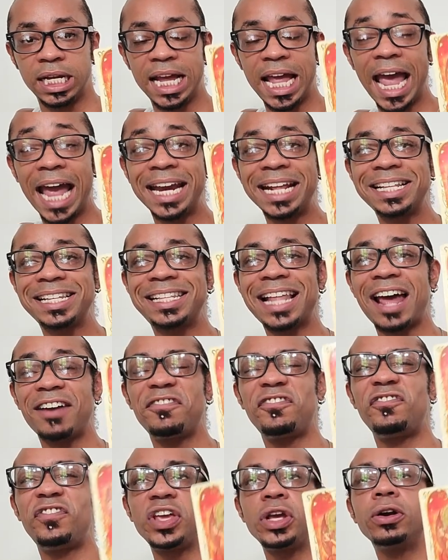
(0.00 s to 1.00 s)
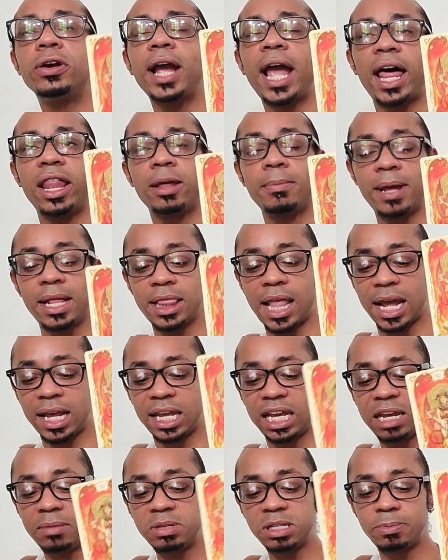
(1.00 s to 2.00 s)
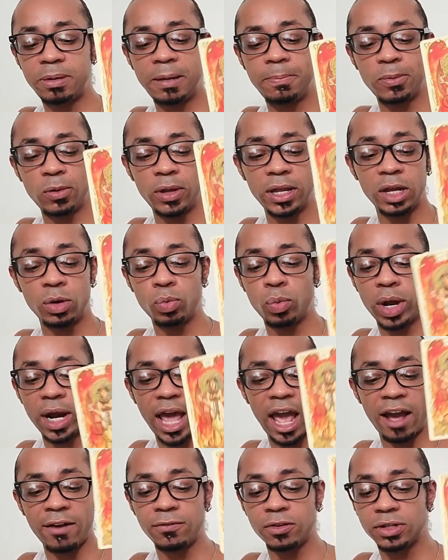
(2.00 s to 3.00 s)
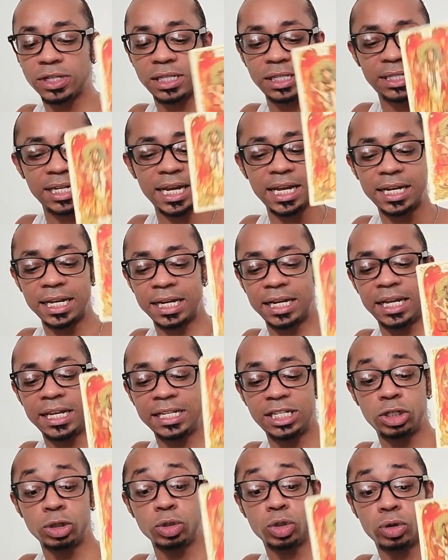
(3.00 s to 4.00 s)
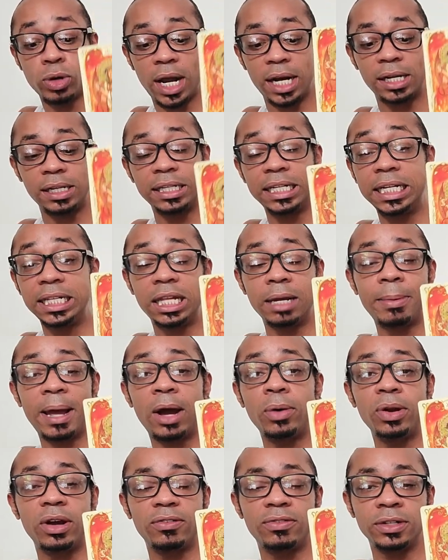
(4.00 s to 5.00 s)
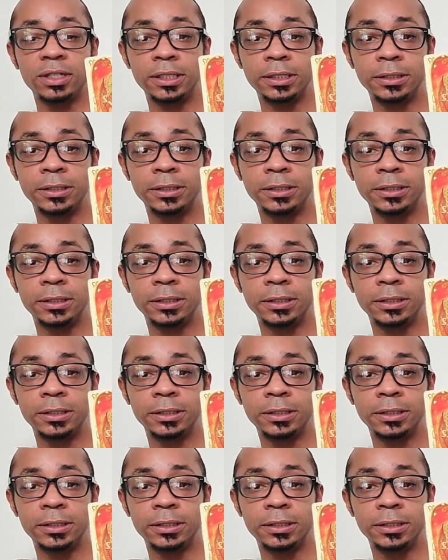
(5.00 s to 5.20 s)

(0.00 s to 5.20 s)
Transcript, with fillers: And it's that fear element that keeps people in whatever state it is you're trying to lead them out of.